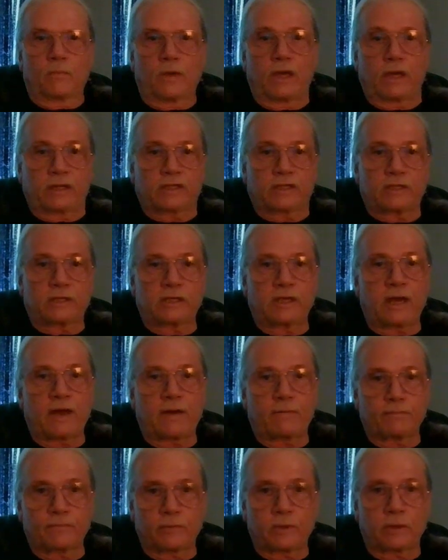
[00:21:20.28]

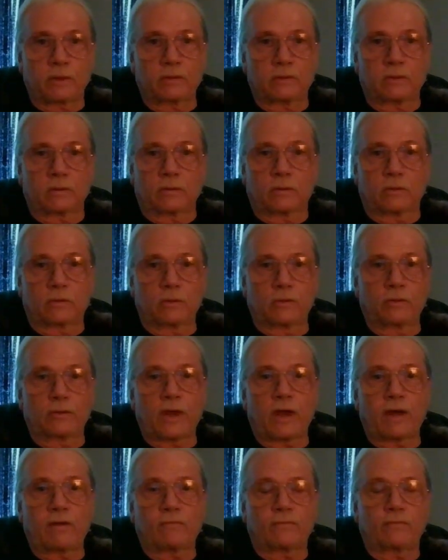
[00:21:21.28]
accept through
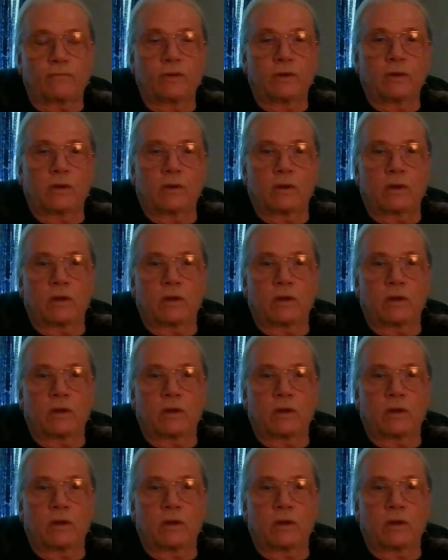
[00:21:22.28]
that fear.